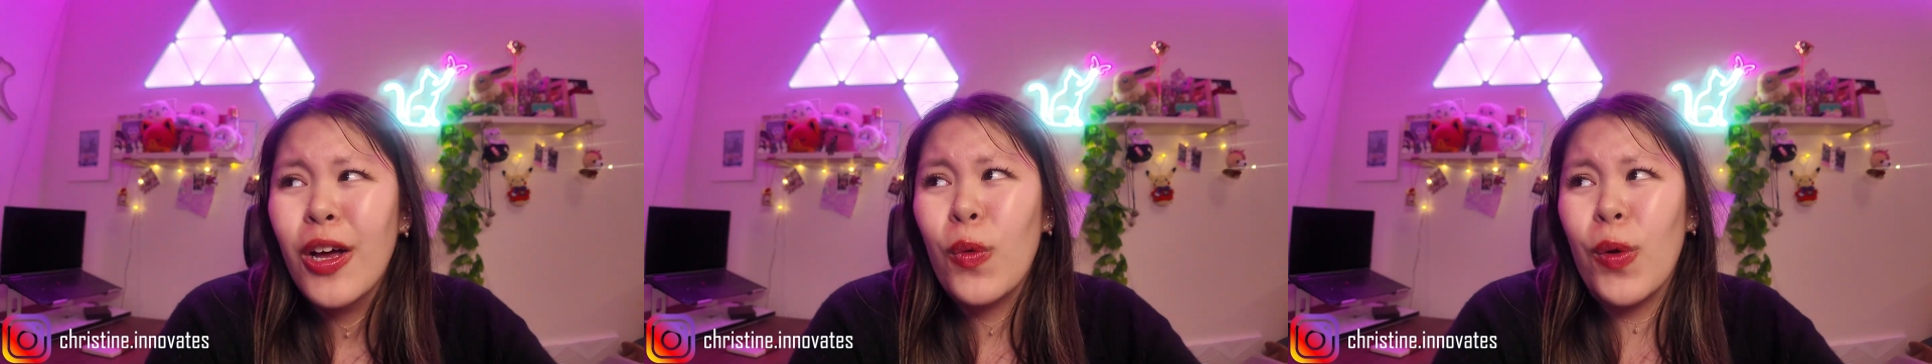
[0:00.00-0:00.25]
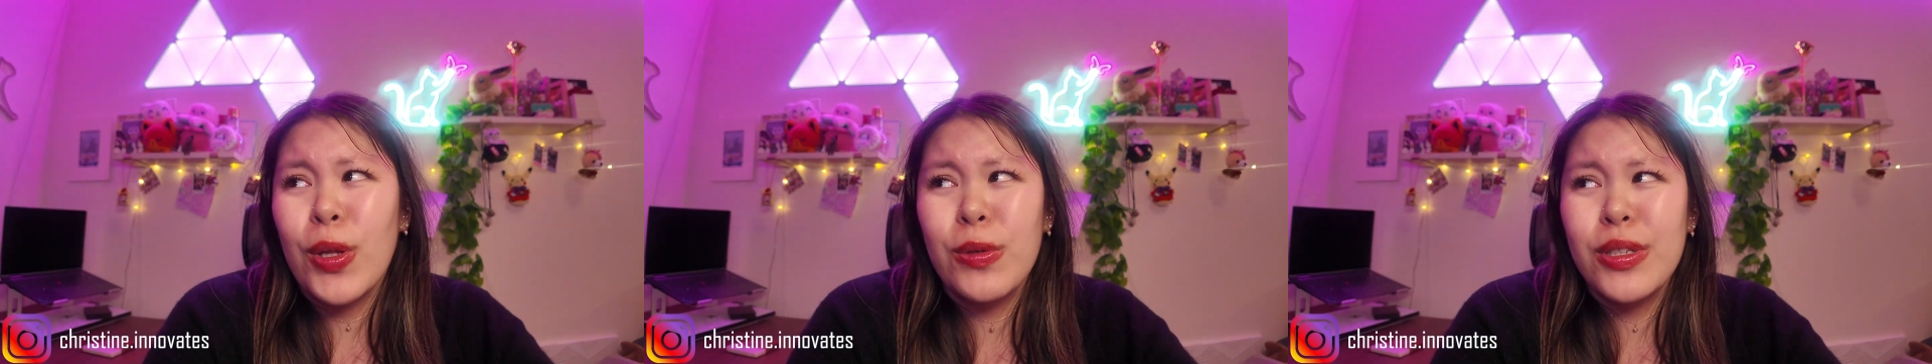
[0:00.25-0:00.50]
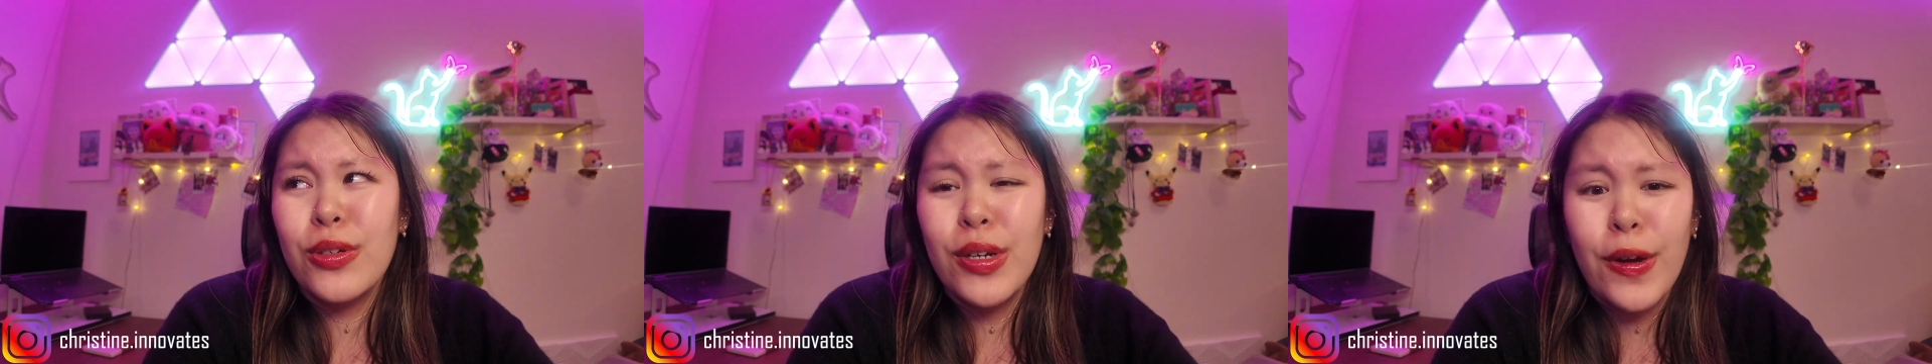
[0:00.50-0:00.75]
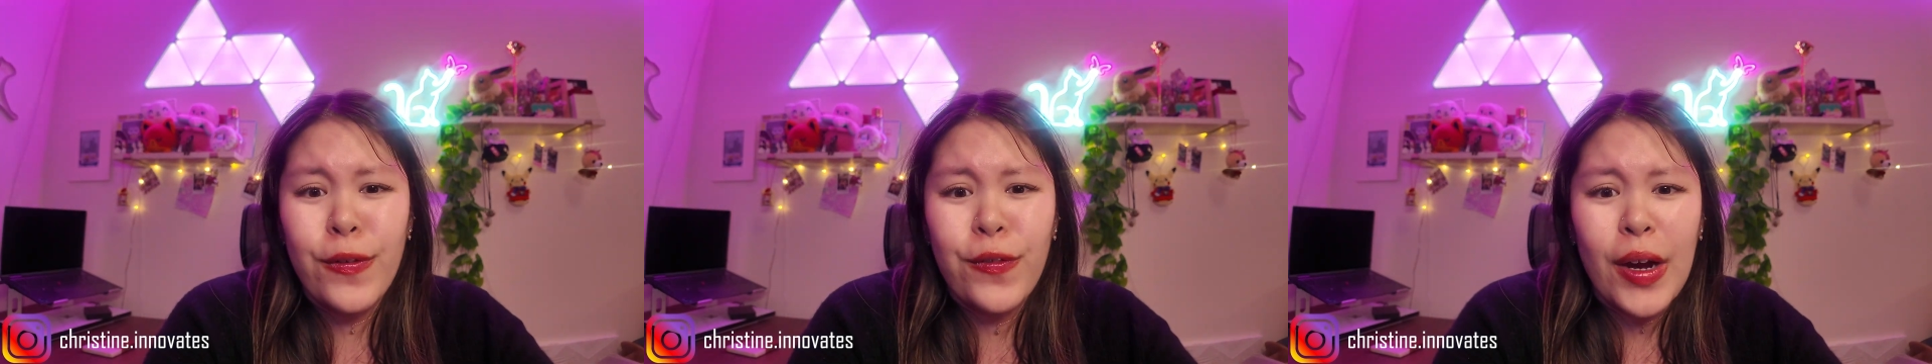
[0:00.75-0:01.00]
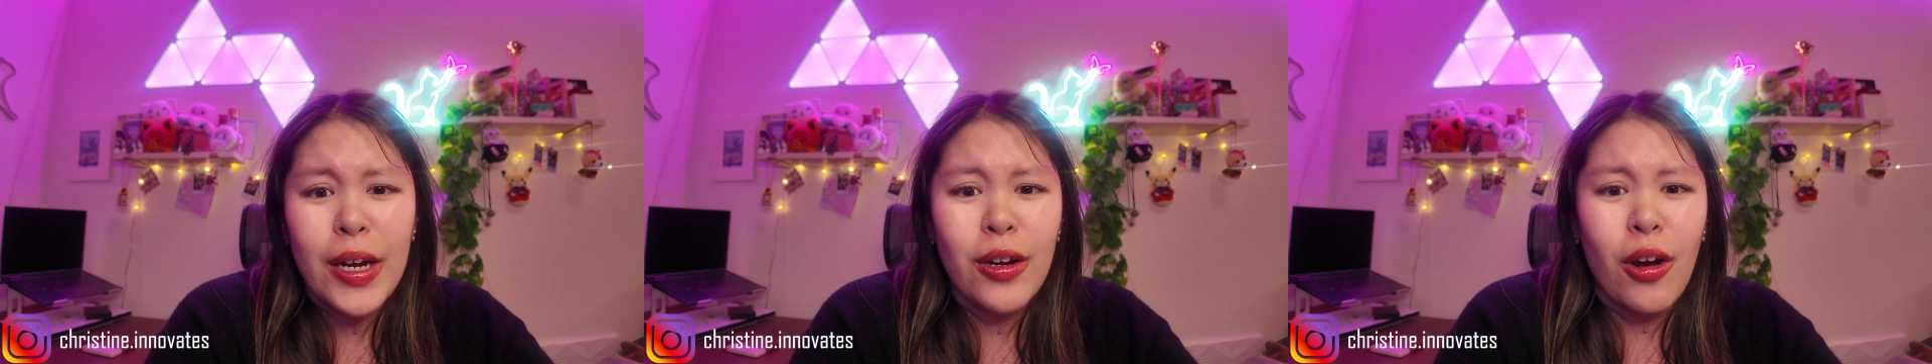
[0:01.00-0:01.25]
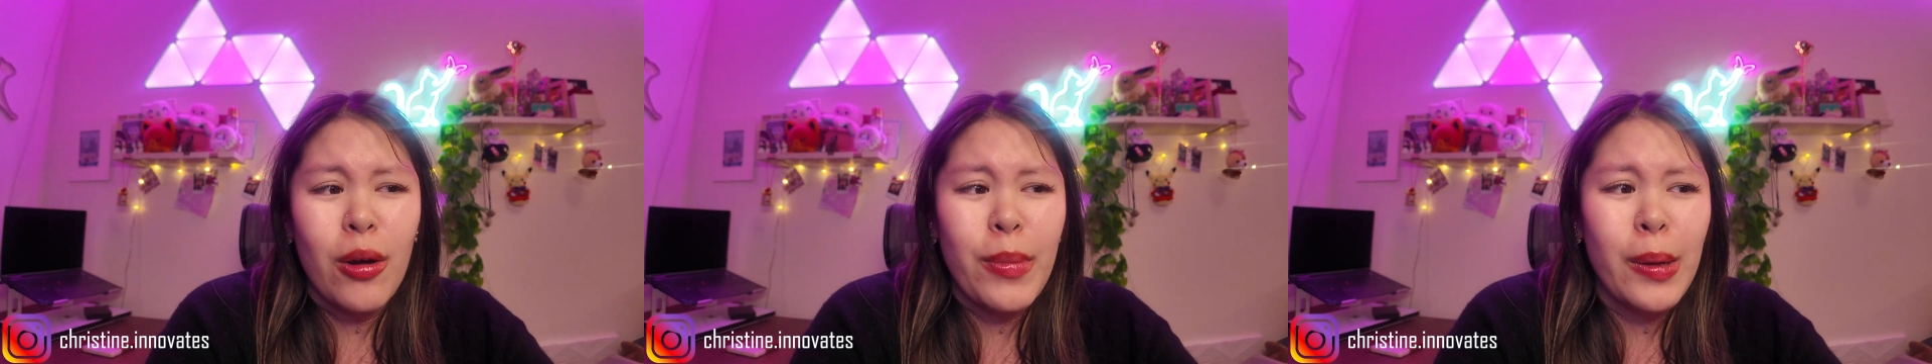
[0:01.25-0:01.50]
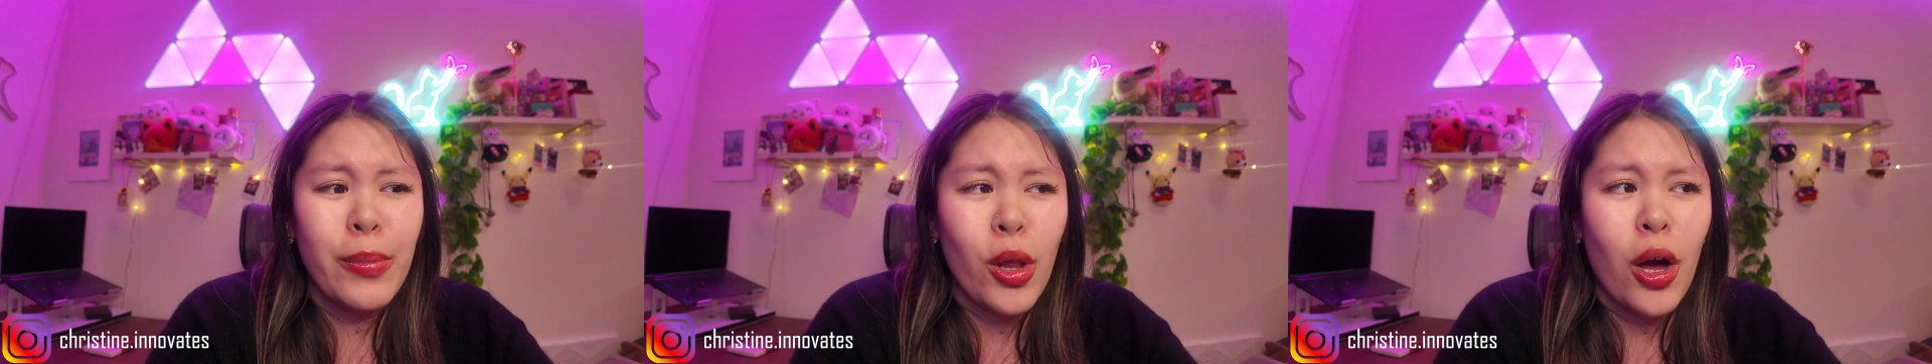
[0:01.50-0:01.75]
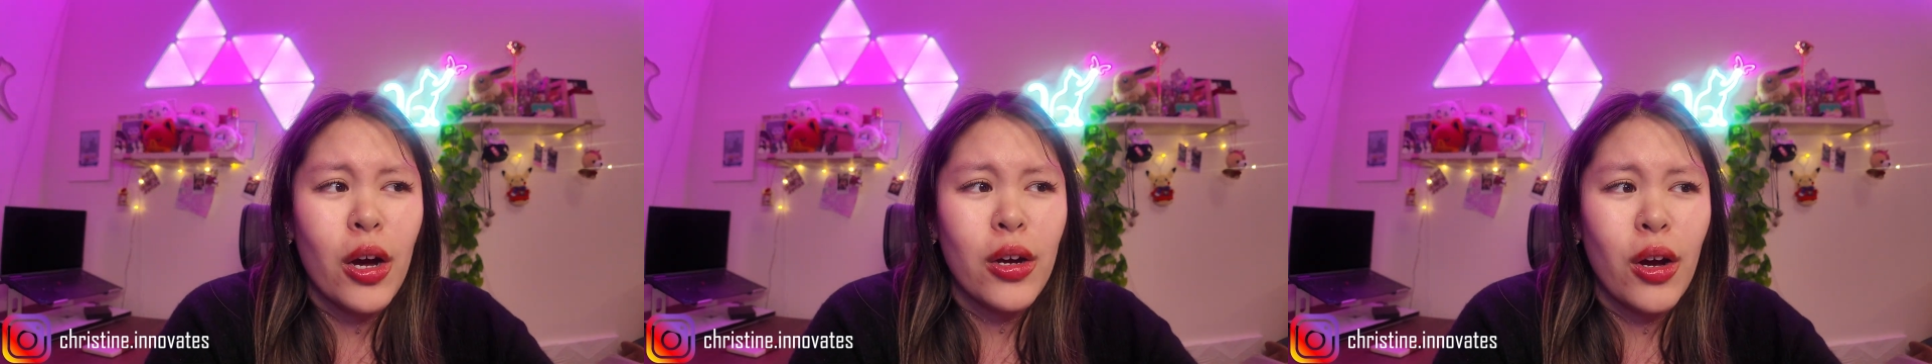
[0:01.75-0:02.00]
where there was literally a fight on my
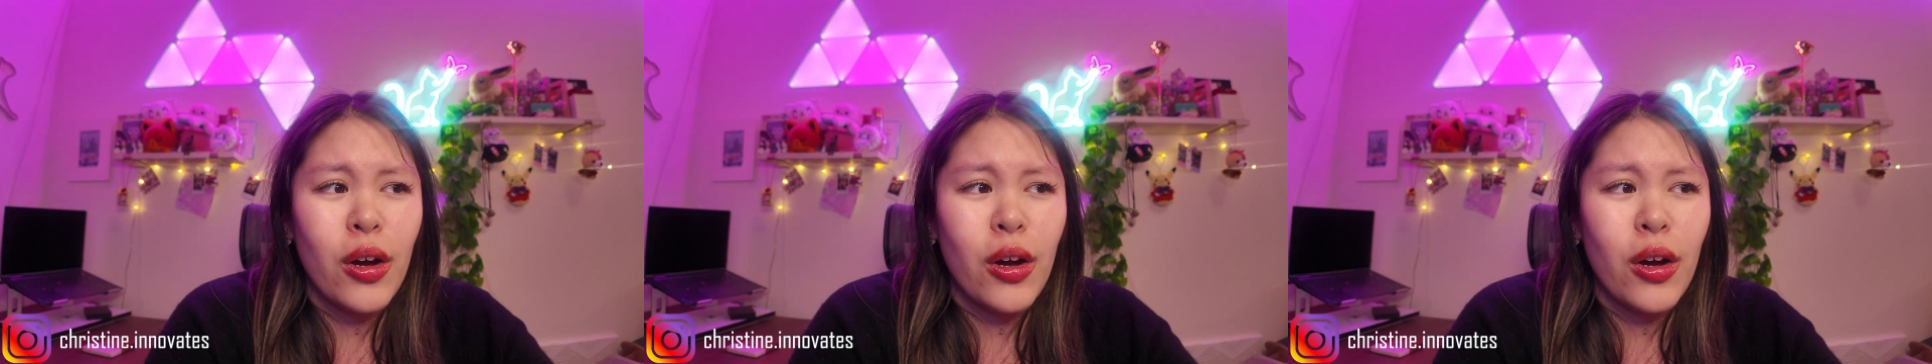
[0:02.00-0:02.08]
blog